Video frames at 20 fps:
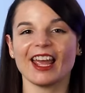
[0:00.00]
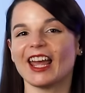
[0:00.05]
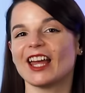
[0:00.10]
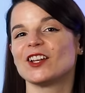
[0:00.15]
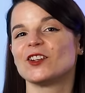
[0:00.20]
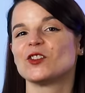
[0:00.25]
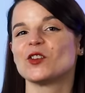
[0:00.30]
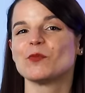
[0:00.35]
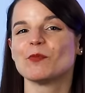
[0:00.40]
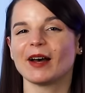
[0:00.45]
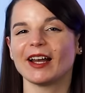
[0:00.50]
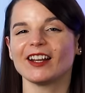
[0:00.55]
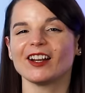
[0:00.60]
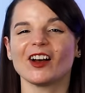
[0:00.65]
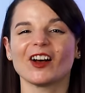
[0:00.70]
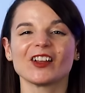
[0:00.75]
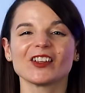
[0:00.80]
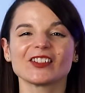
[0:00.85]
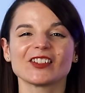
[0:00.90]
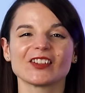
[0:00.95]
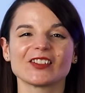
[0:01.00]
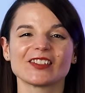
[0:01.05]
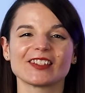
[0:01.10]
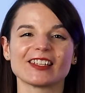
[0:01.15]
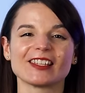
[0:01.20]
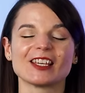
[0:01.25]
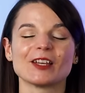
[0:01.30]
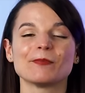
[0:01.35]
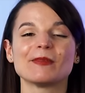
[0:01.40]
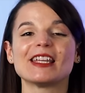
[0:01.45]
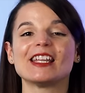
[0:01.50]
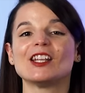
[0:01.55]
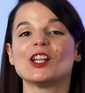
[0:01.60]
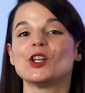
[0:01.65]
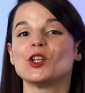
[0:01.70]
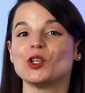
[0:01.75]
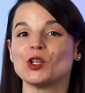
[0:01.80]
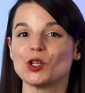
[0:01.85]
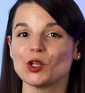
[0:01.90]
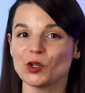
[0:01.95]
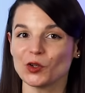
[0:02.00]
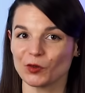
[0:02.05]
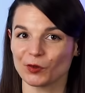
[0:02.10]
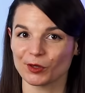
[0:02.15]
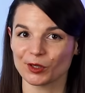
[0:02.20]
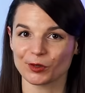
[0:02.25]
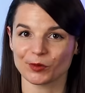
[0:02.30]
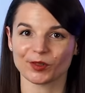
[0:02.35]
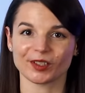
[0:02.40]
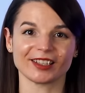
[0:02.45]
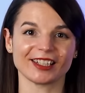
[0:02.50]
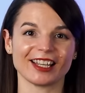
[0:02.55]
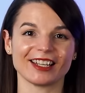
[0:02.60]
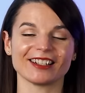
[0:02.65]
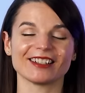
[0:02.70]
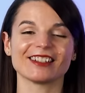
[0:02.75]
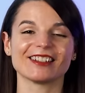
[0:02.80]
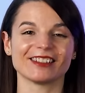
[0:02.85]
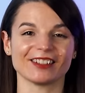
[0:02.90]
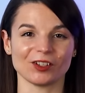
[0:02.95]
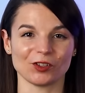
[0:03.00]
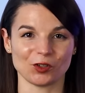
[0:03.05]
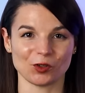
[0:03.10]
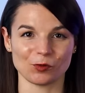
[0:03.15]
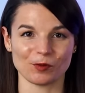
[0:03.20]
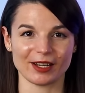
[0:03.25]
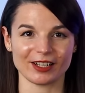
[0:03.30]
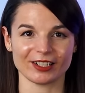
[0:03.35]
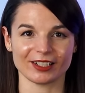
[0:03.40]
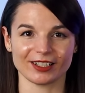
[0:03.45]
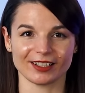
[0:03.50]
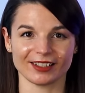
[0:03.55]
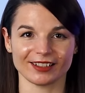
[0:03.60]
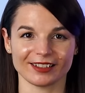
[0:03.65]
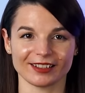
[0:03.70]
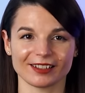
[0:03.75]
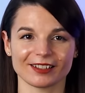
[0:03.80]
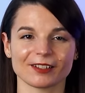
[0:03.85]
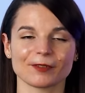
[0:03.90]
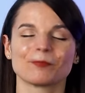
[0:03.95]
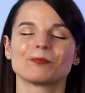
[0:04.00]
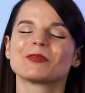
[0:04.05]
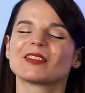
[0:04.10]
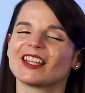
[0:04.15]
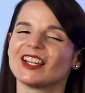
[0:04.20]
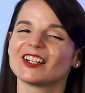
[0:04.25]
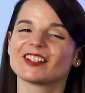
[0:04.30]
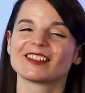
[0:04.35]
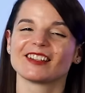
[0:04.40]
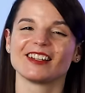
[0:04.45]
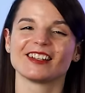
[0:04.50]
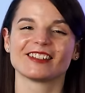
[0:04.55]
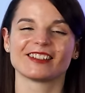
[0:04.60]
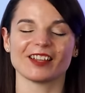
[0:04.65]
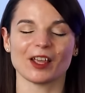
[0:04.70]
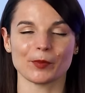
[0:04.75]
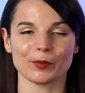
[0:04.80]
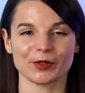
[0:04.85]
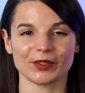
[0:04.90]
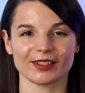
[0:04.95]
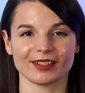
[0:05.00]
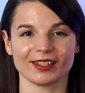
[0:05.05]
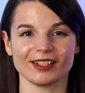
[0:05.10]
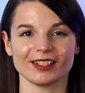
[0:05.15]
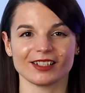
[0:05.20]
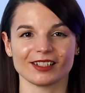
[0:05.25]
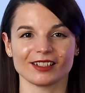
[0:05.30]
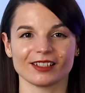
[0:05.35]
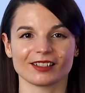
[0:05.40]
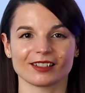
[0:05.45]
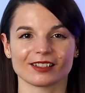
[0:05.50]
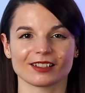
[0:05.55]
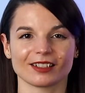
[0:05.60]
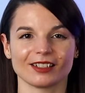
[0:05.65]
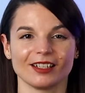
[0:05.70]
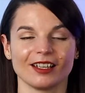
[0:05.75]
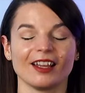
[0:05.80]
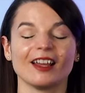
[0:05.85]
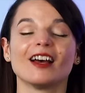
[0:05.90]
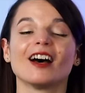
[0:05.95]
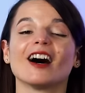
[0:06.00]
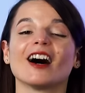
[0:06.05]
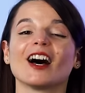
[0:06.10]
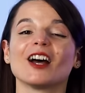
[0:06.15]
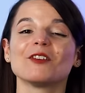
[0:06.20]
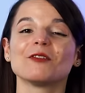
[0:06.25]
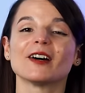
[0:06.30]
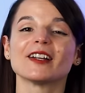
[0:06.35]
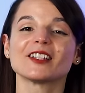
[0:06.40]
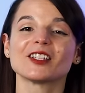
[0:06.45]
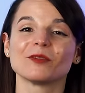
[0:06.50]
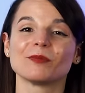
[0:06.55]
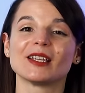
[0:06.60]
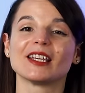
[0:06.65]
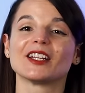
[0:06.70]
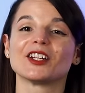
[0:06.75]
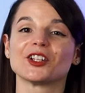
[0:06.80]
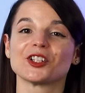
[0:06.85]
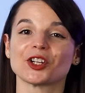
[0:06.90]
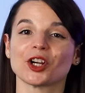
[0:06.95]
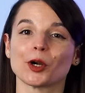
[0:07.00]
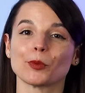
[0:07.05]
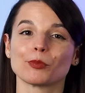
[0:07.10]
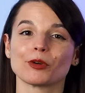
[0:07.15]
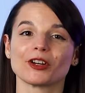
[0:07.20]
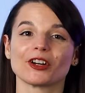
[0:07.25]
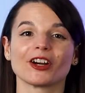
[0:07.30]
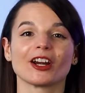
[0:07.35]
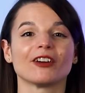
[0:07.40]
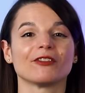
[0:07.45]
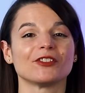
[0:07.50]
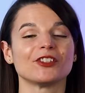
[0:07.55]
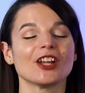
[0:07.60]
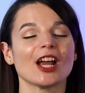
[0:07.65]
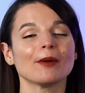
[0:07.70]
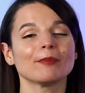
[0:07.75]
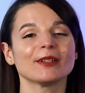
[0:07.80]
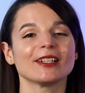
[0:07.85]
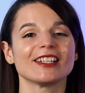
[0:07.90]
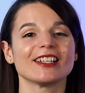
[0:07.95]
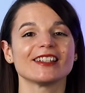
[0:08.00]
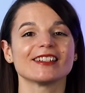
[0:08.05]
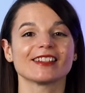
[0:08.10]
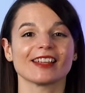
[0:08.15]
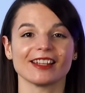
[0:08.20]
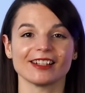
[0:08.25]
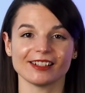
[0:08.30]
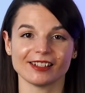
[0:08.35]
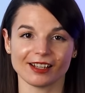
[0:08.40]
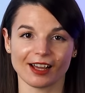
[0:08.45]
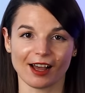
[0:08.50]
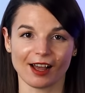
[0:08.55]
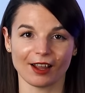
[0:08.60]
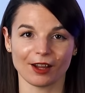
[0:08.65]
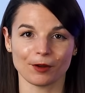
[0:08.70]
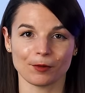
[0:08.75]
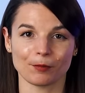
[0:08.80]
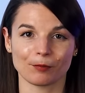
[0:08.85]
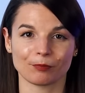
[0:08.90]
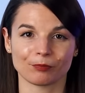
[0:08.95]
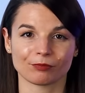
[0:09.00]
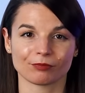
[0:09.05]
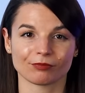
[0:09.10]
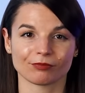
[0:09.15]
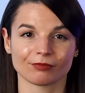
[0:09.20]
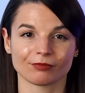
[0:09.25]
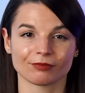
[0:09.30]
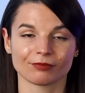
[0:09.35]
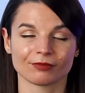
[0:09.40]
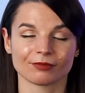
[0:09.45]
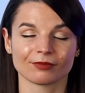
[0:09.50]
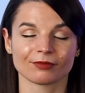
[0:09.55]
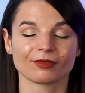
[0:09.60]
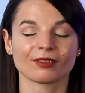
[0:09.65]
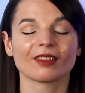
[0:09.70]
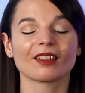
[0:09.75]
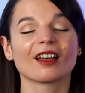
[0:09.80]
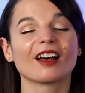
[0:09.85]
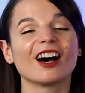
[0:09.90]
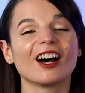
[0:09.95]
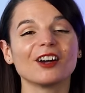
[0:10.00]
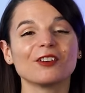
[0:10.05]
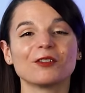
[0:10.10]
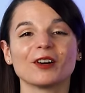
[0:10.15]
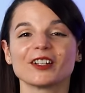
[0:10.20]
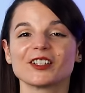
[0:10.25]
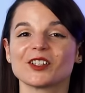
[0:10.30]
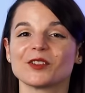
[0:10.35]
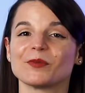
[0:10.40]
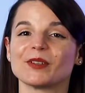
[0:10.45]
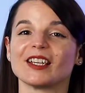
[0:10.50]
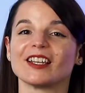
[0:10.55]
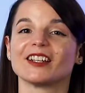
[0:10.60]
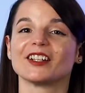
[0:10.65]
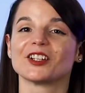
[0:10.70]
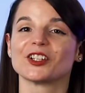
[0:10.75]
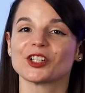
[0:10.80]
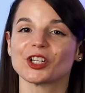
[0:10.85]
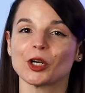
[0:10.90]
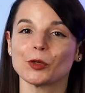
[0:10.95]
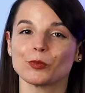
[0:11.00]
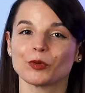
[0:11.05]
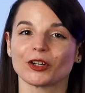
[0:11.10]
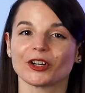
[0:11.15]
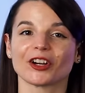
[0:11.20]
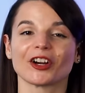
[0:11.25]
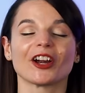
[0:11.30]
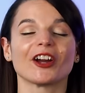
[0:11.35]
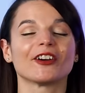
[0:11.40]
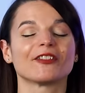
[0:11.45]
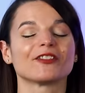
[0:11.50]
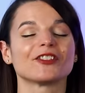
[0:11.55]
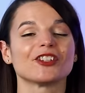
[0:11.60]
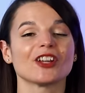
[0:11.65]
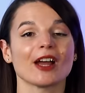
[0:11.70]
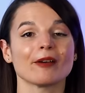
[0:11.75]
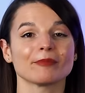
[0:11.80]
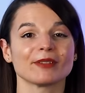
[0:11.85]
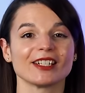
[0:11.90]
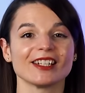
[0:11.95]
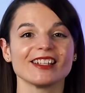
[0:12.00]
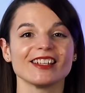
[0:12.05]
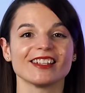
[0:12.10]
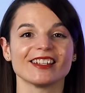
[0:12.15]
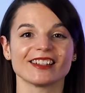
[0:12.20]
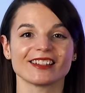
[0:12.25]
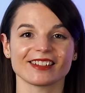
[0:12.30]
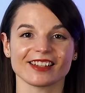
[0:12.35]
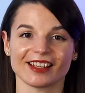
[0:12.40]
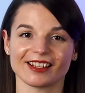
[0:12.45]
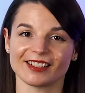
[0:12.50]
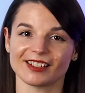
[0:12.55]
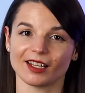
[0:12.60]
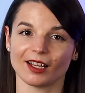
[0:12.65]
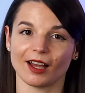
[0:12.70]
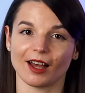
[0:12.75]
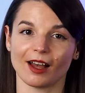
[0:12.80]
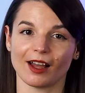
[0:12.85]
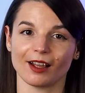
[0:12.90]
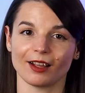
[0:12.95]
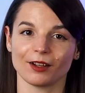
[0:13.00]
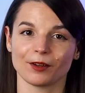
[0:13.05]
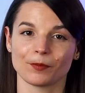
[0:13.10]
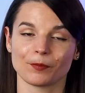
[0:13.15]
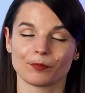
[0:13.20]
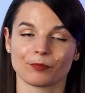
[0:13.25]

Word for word: and you might also see them in news-related situations. Here's an example sentence. I want to be an interpreter of Japanese and Thai. I want to be an interpreter of Japanese and Thai.